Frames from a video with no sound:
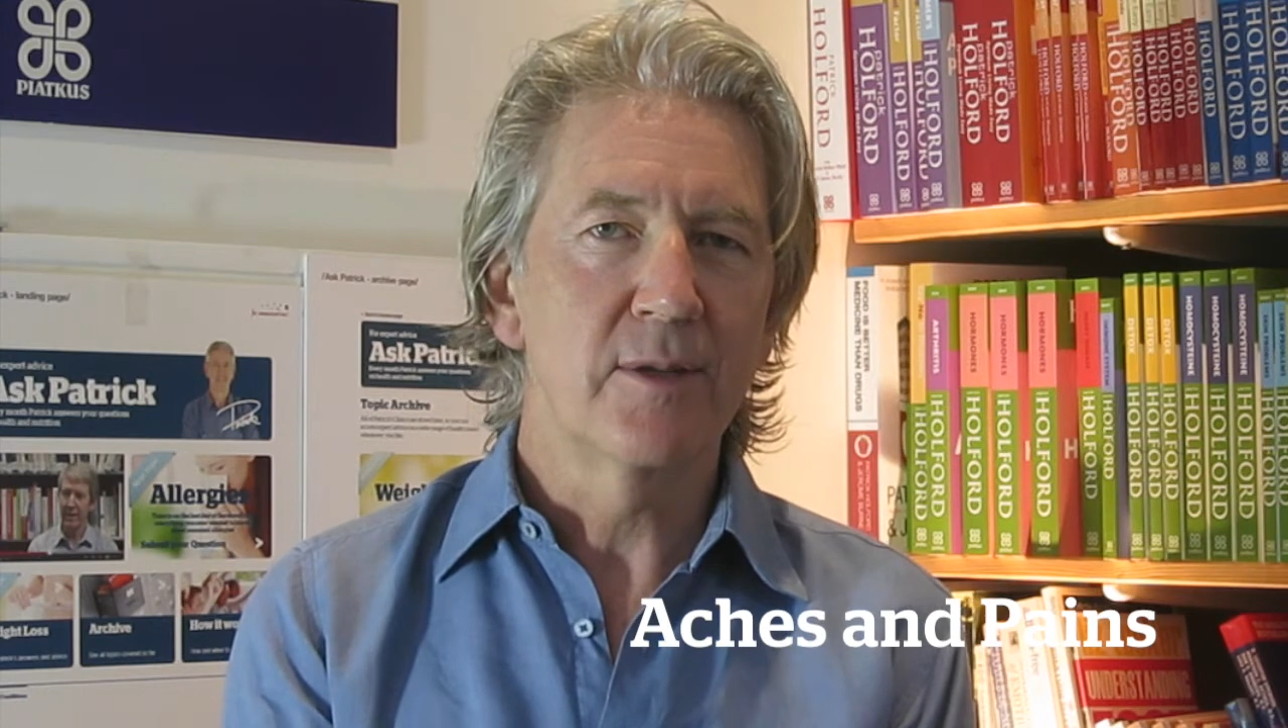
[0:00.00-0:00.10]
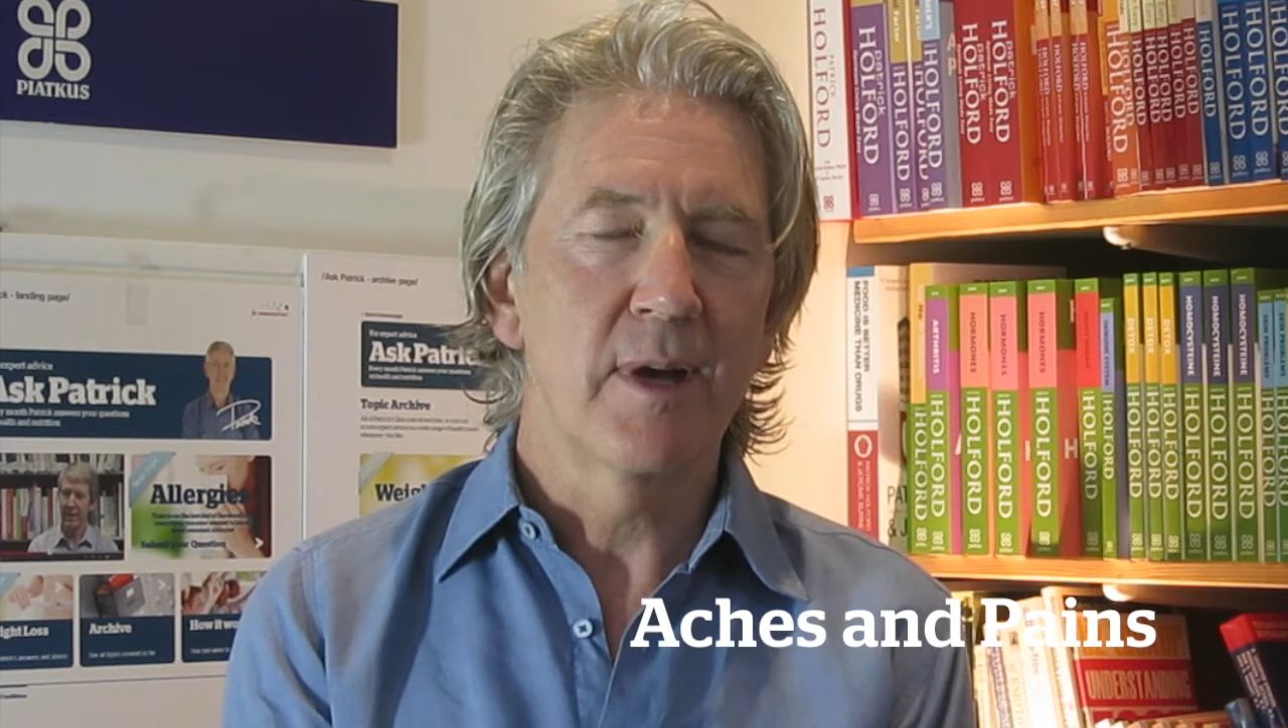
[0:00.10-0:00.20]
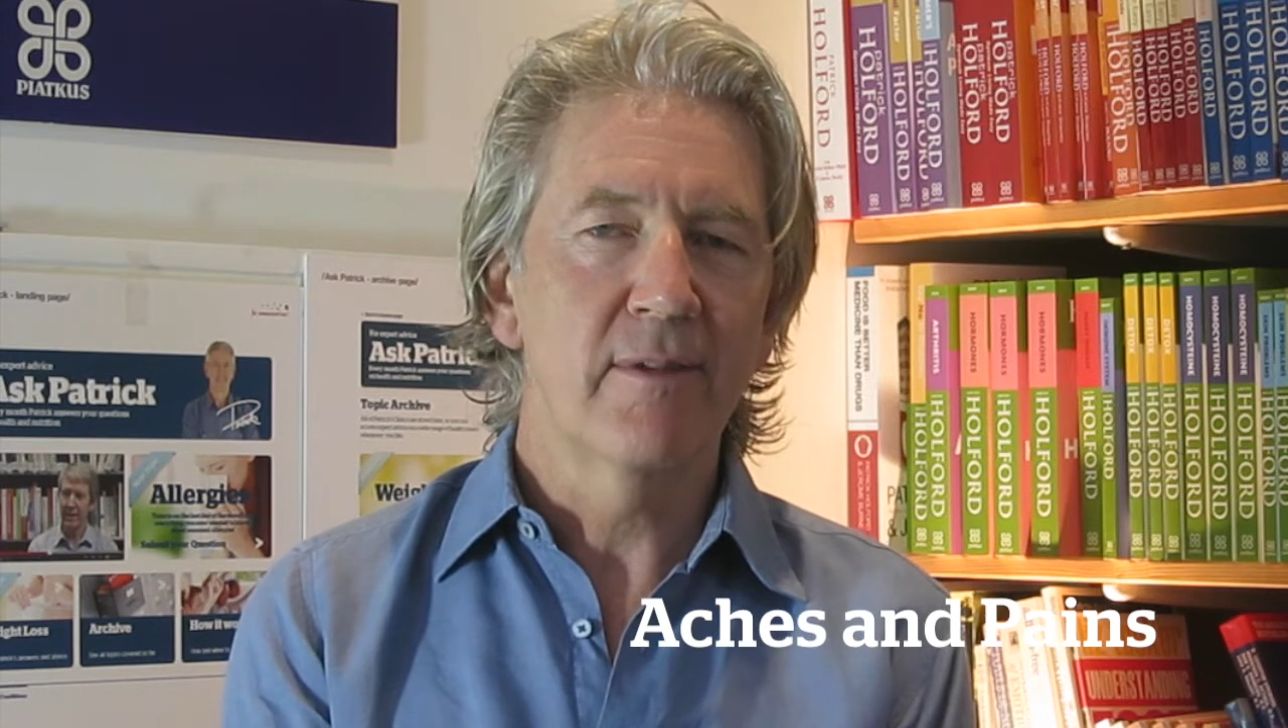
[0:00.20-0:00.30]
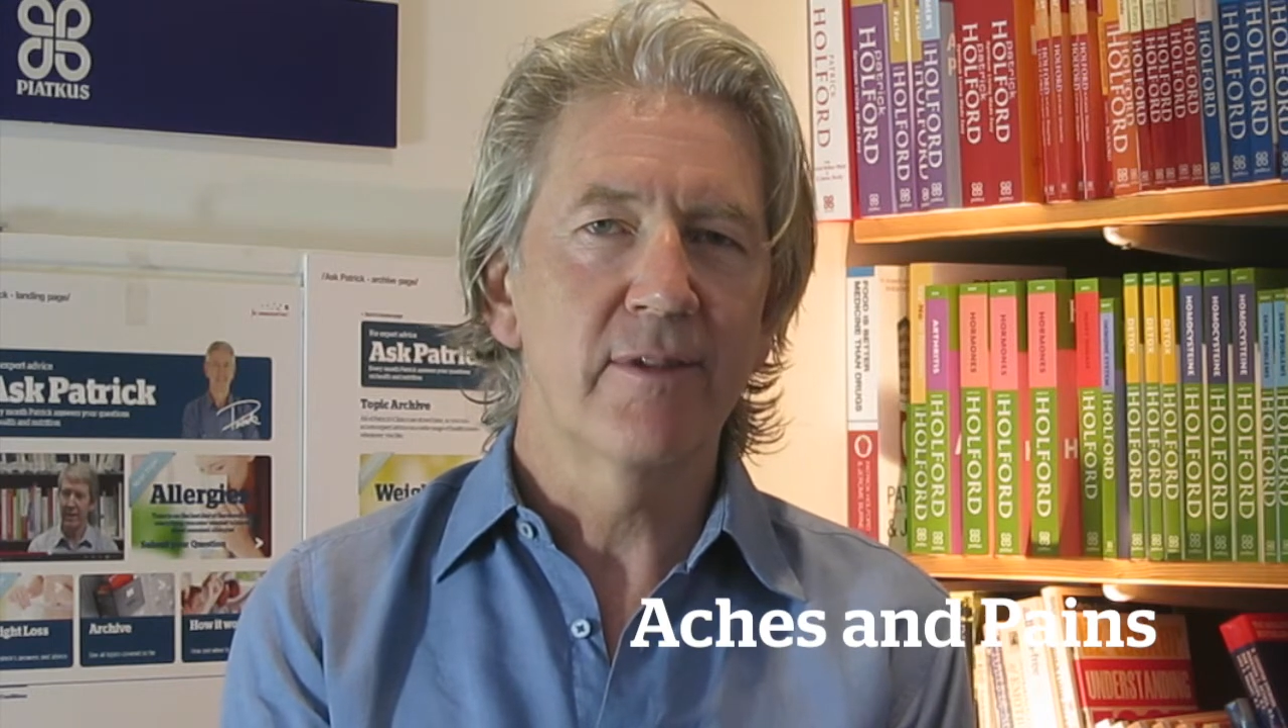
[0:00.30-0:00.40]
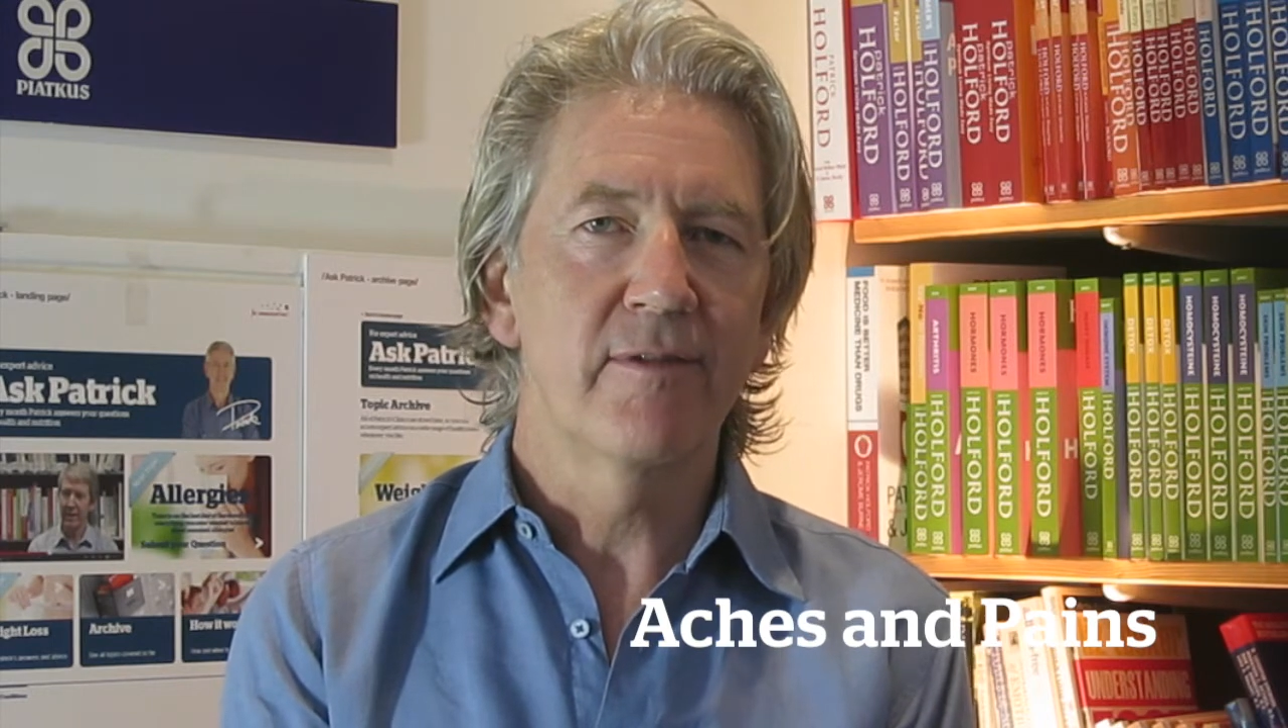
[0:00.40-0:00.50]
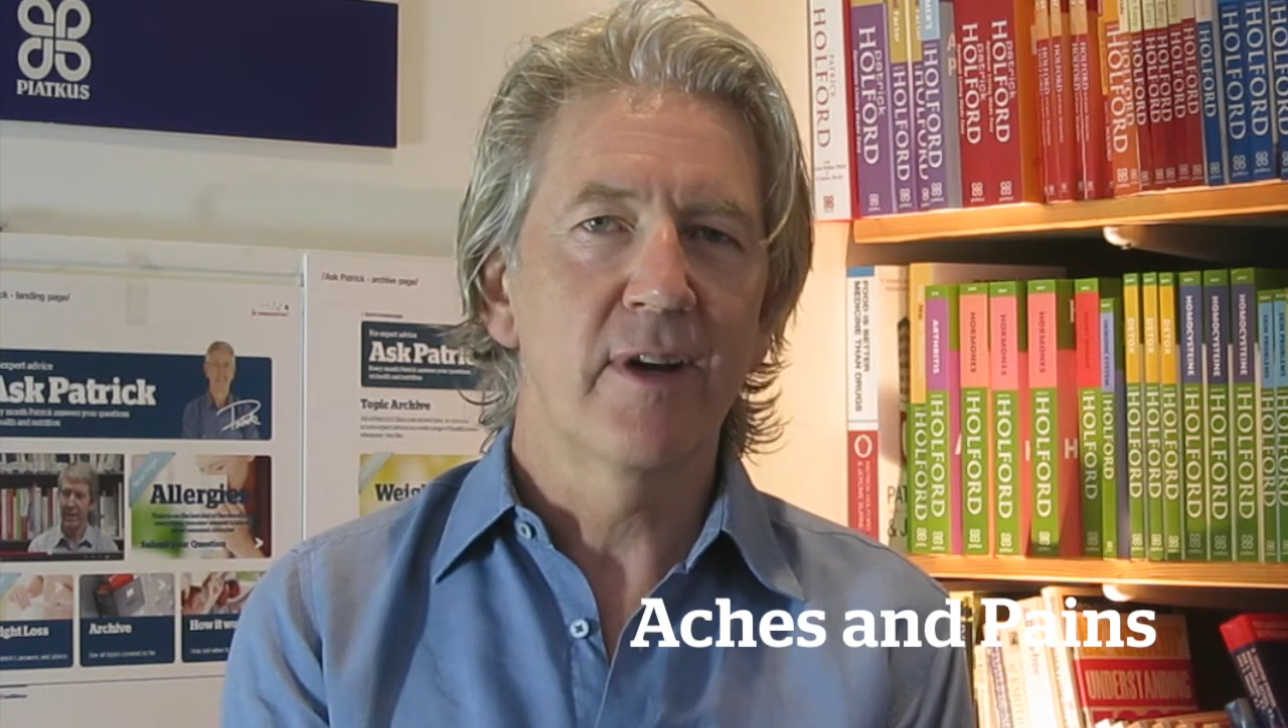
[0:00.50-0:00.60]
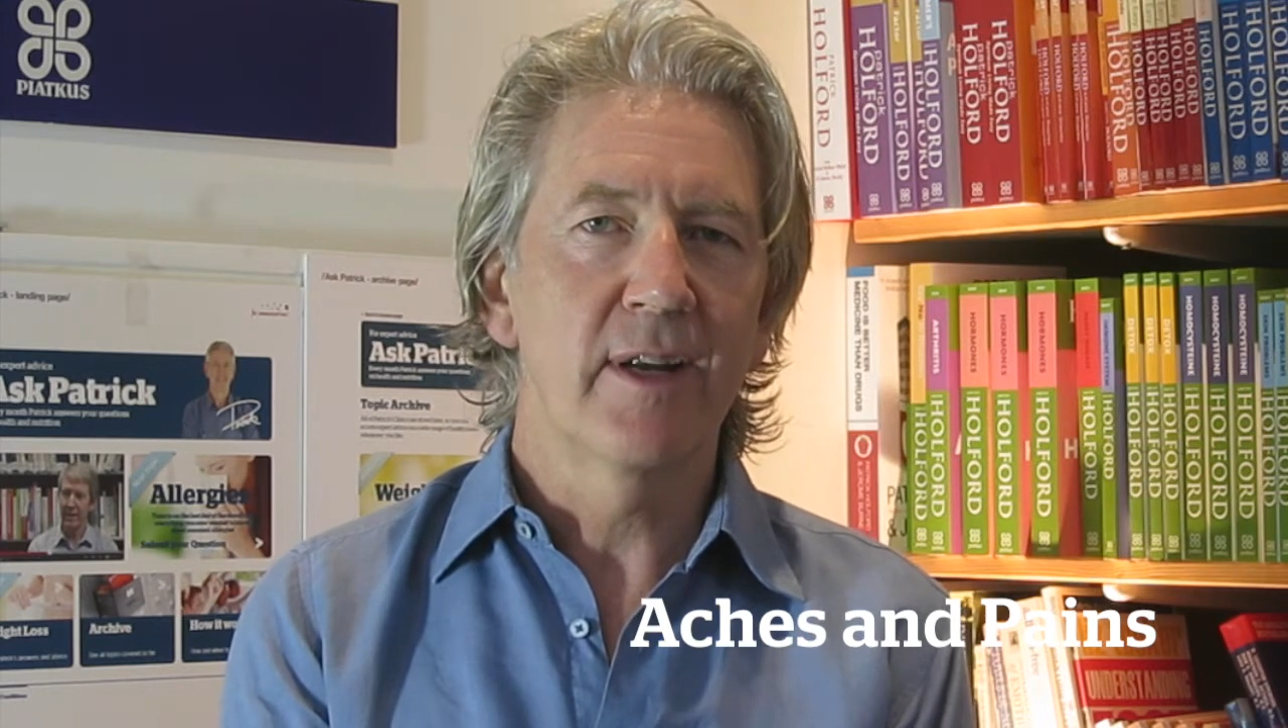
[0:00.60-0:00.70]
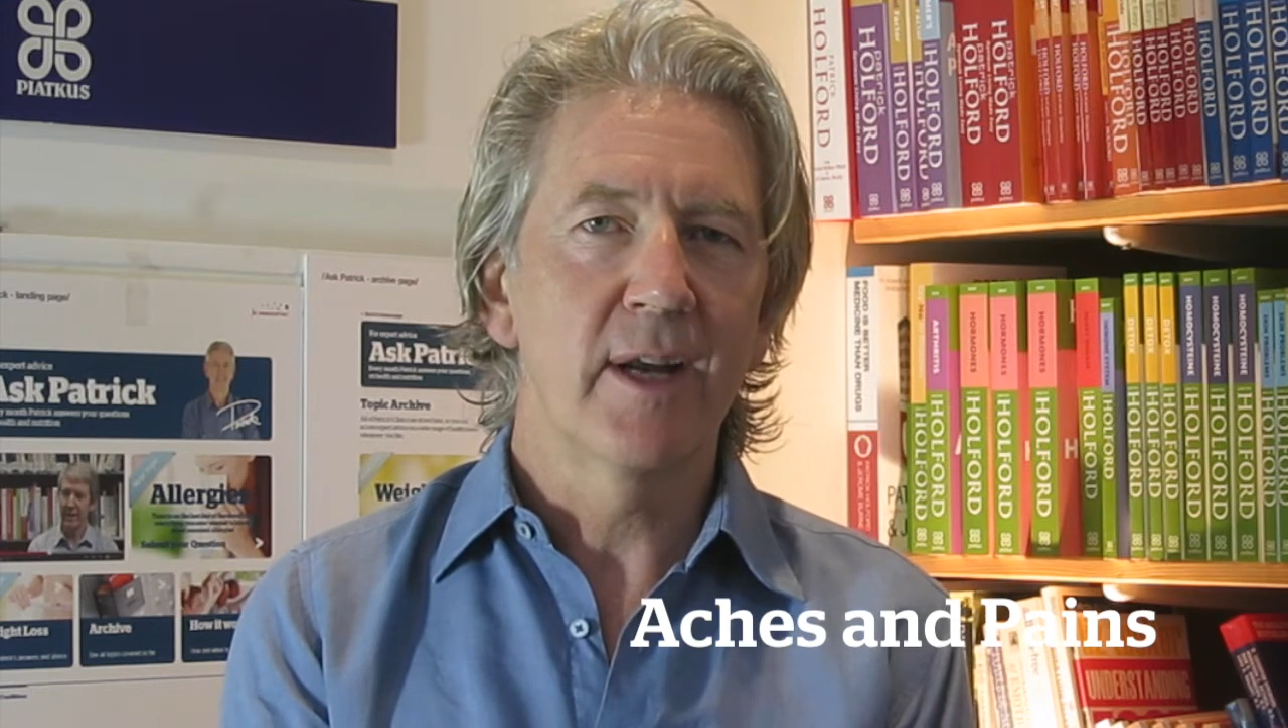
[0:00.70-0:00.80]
you have to find